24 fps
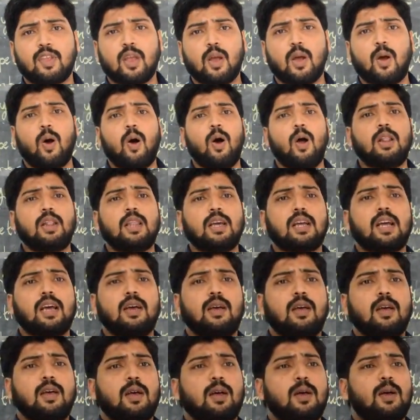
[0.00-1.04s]
All
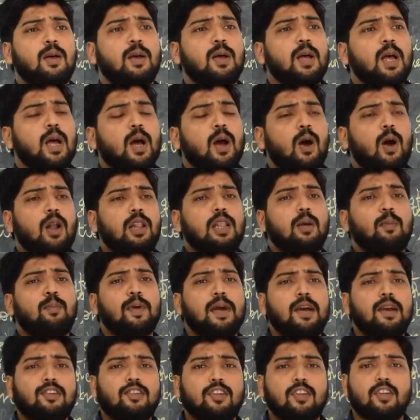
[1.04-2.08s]
the
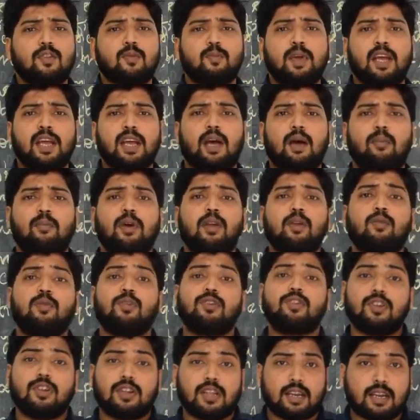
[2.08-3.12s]
persons may come and
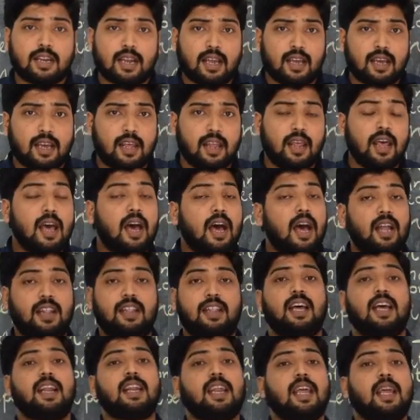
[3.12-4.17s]
visit the tiger. At
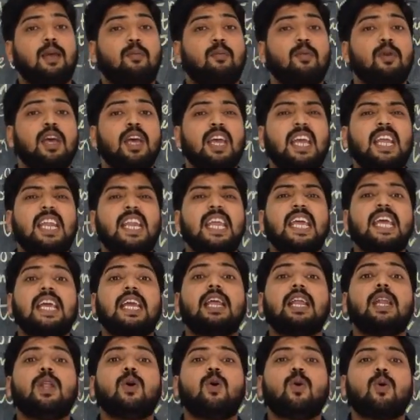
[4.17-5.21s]
that time, it
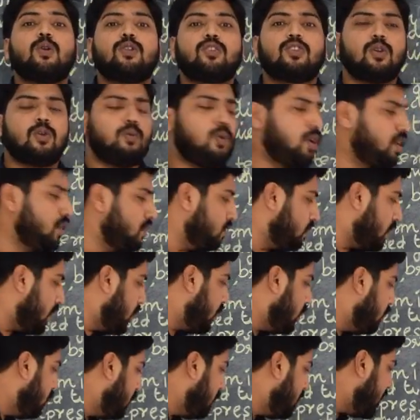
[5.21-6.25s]
ignores. What
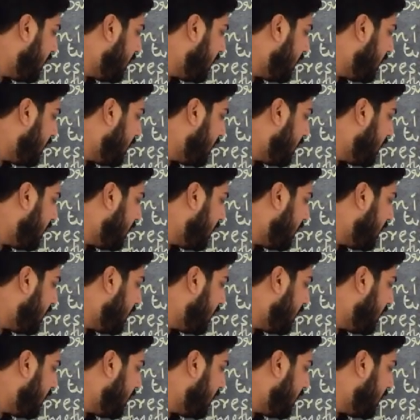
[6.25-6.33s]
do you mean by